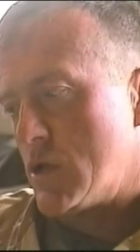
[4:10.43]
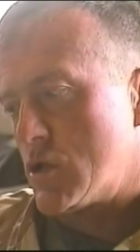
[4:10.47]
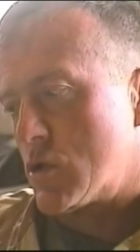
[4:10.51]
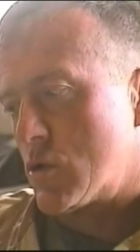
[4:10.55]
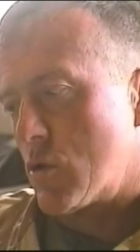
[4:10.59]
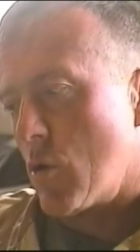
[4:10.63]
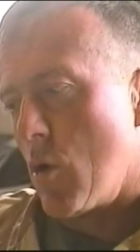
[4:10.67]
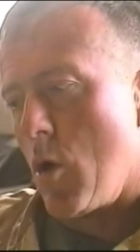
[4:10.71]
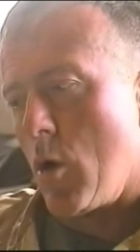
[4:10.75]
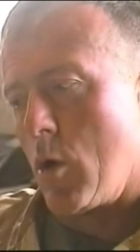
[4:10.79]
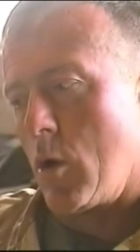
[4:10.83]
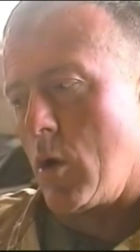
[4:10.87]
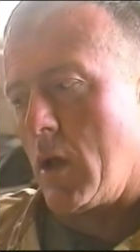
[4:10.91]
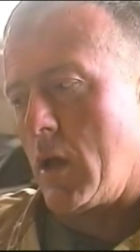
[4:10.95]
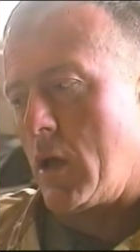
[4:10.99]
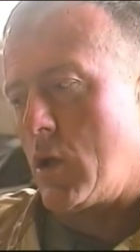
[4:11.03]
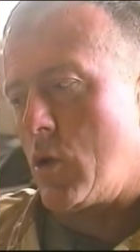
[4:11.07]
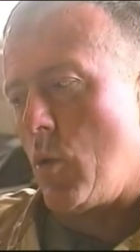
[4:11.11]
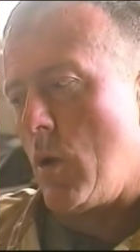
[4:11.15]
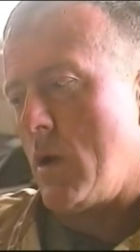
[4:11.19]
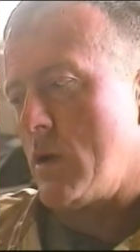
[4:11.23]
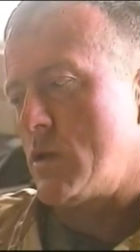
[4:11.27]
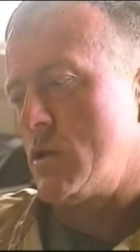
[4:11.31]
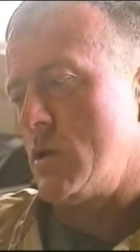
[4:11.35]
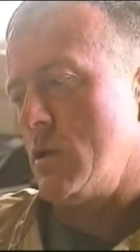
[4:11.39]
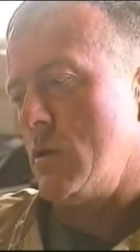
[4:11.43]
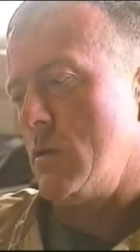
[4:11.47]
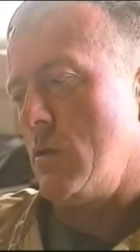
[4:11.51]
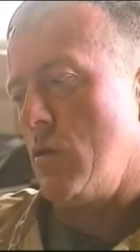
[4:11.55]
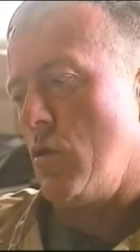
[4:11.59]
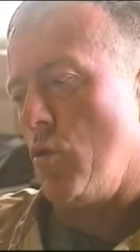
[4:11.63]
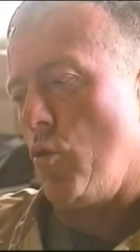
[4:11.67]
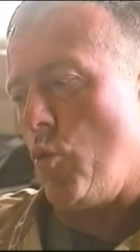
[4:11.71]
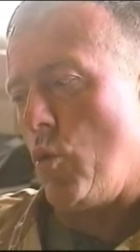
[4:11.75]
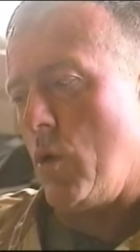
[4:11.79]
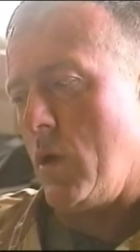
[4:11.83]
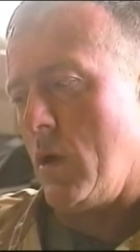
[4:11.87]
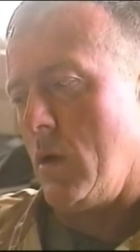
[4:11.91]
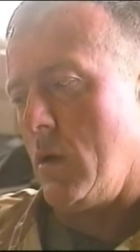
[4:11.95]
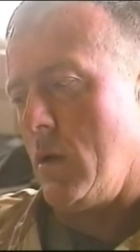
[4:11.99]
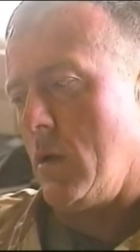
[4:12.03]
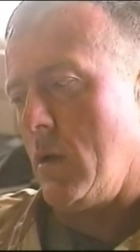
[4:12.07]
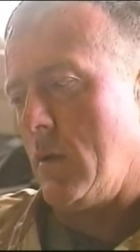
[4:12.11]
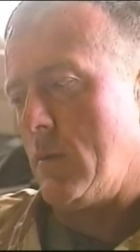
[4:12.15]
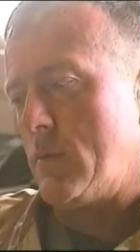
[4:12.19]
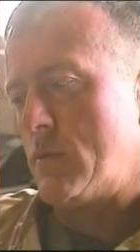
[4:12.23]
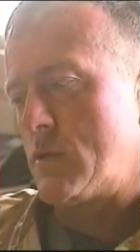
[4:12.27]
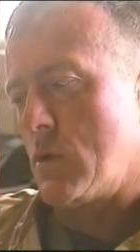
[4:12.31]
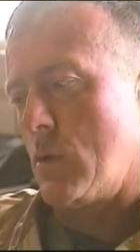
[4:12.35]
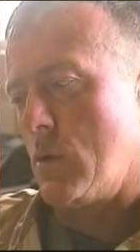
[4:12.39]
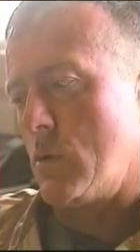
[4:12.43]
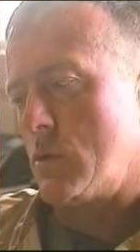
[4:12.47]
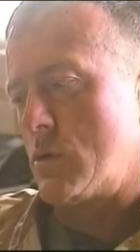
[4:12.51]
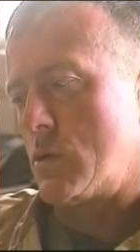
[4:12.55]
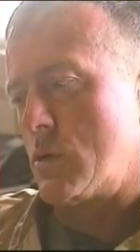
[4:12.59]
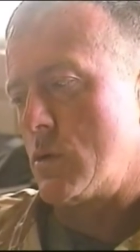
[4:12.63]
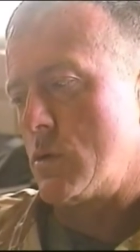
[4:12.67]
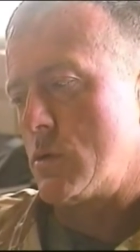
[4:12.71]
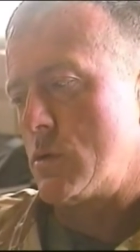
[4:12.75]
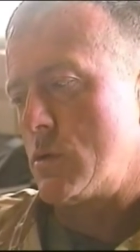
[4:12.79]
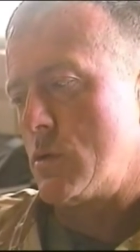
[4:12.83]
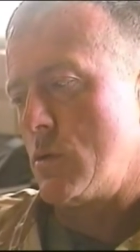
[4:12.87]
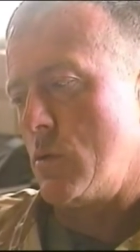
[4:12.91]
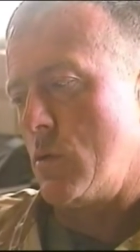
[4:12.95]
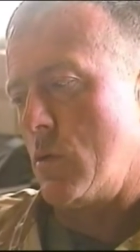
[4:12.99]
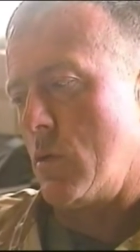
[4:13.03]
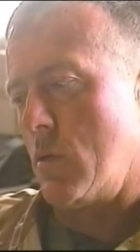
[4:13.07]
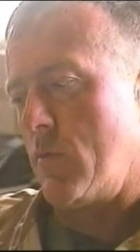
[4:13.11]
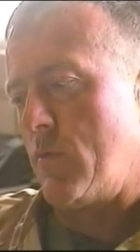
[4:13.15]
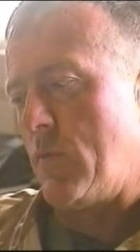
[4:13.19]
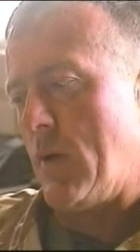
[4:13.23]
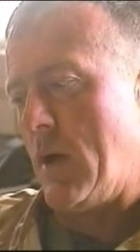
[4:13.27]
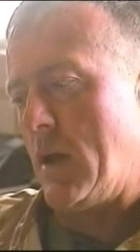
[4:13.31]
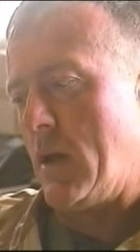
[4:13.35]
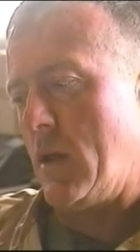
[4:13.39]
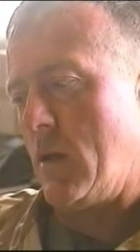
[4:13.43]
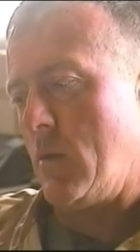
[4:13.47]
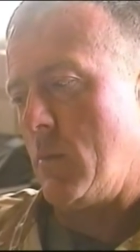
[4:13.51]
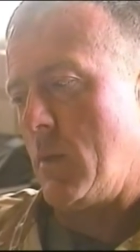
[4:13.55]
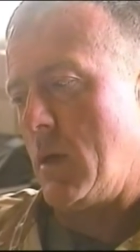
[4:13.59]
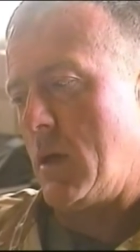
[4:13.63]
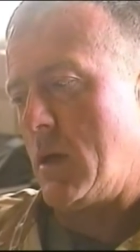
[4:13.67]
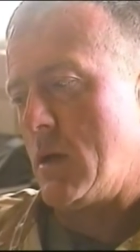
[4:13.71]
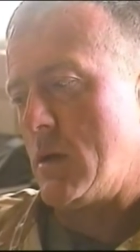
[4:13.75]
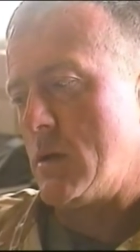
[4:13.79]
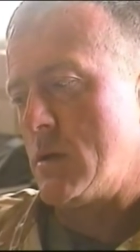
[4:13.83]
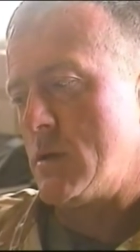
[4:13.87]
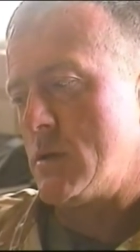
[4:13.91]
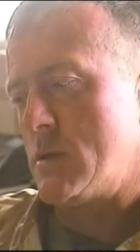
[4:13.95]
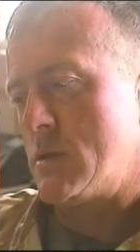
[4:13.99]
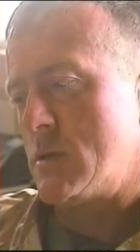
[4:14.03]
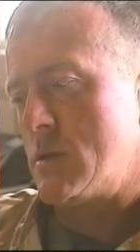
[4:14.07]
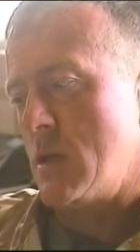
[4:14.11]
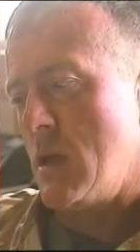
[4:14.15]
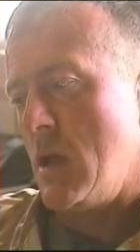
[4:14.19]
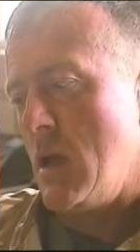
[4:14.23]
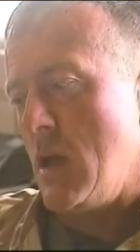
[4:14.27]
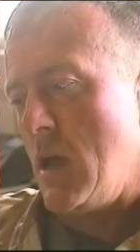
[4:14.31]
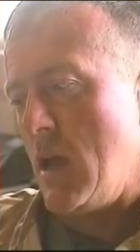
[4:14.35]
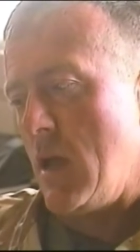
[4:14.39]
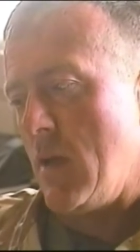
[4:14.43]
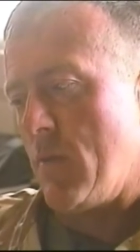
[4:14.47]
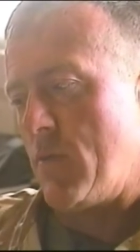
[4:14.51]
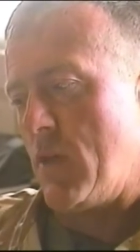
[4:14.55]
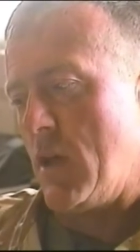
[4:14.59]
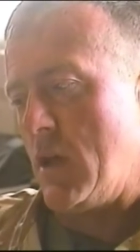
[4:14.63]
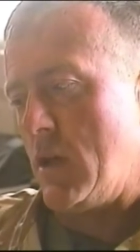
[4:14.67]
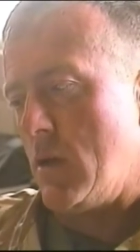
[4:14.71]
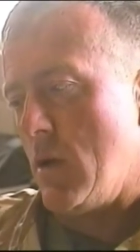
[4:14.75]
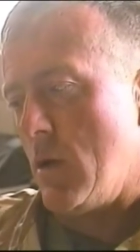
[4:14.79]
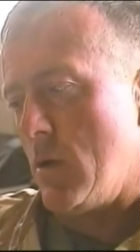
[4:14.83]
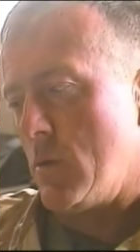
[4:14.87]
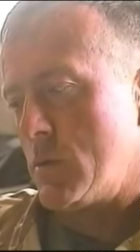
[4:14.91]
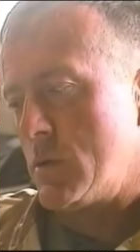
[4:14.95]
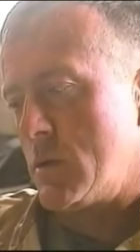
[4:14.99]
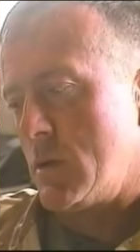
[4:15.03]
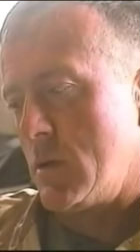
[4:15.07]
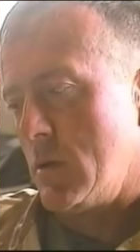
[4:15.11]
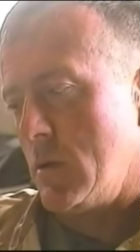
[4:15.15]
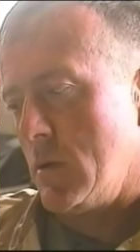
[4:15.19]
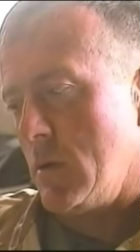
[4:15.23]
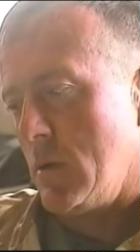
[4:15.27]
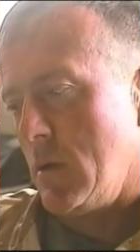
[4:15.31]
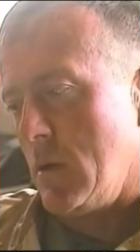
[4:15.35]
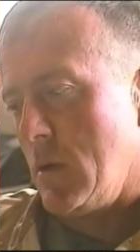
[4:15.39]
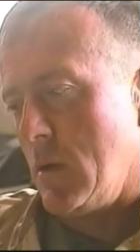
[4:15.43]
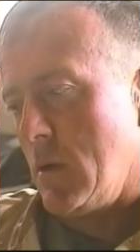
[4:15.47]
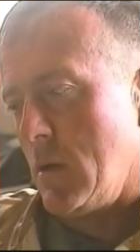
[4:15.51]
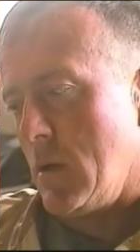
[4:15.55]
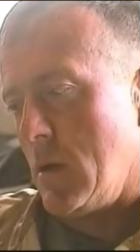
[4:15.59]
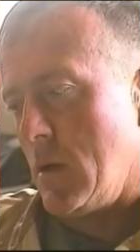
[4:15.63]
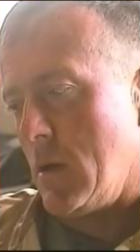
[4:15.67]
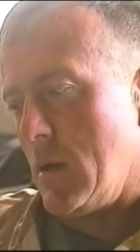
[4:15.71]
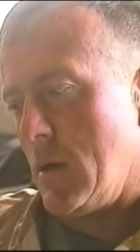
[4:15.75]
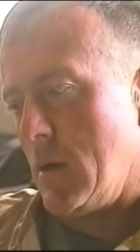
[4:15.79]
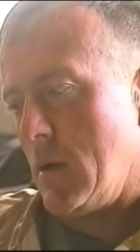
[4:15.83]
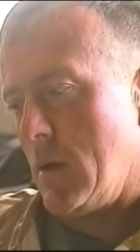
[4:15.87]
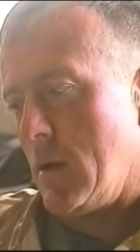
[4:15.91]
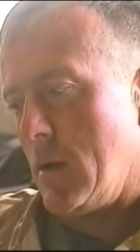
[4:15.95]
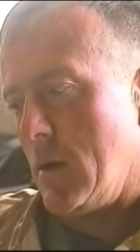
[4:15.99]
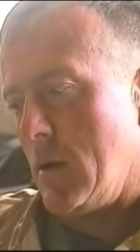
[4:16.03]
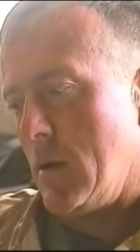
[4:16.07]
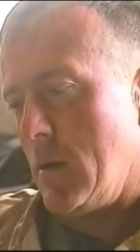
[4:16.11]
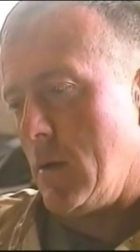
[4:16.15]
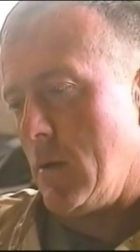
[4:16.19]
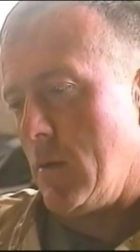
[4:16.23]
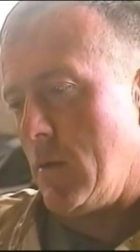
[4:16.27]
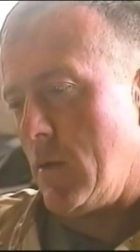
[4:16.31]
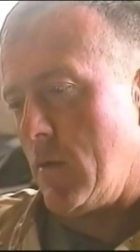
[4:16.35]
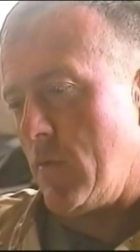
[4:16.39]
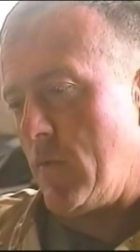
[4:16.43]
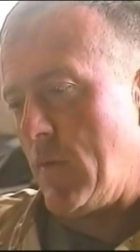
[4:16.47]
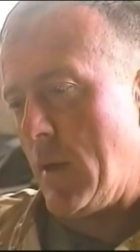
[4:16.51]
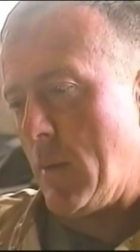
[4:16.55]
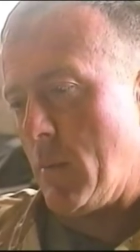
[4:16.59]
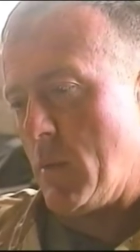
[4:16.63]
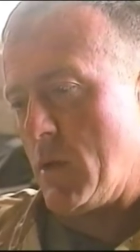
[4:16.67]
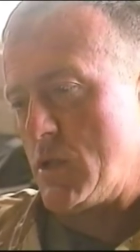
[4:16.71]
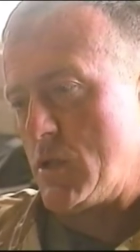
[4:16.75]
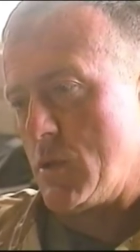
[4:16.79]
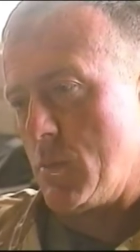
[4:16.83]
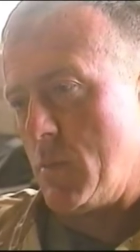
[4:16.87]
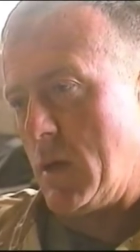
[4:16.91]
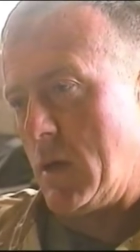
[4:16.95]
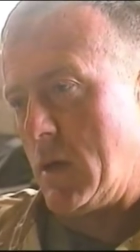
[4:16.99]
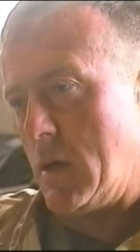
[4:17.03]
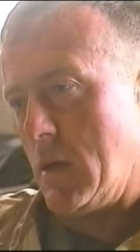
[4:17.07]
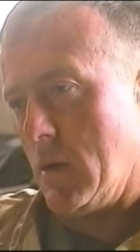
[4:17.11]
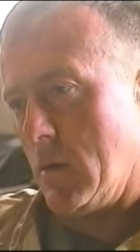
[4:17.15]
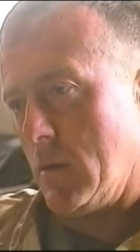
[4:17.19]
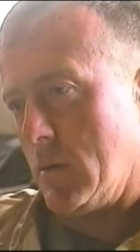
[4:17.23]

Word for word: I strongly question the will of soldiers who are fighting because if they don't, uh, their families will be